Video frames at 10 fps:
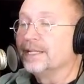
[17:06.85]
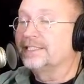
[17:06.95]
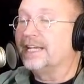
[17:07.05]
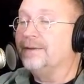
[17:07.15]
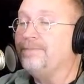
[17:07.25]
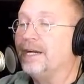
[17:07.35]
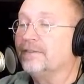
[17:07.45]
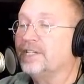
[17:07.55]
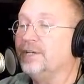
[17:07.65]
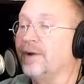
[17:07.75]
Say a
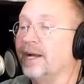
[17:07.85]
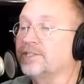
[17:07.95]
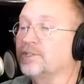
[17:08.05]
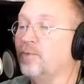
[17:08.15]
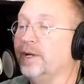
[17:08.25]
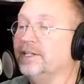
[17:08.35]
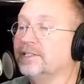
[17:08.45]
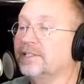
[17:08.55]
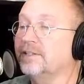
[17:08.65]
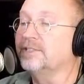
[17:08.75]
pair of T Rexes
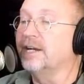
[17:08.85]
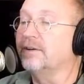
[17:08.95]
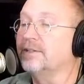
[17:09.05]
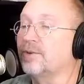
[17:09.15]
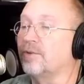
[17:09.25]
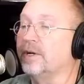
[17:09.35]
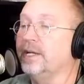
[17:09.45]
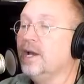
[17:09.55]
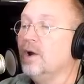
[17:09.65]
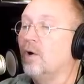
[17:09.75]
witnessed their
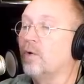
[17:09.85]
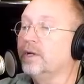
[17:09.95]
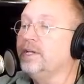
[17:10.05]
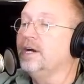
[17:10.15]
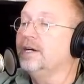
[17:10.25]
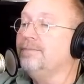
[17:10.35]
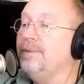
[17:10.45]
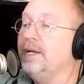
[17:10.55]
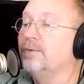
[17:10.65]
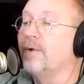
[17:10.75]
territory or a young
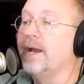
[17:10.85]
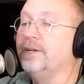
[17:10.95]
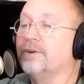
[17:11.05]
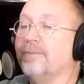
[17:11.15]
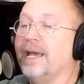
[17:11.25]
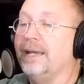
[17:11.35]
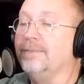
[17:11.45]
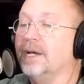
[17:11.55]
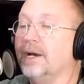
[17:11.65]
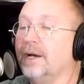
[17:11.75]
being raided or
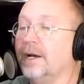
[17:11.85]
maimed.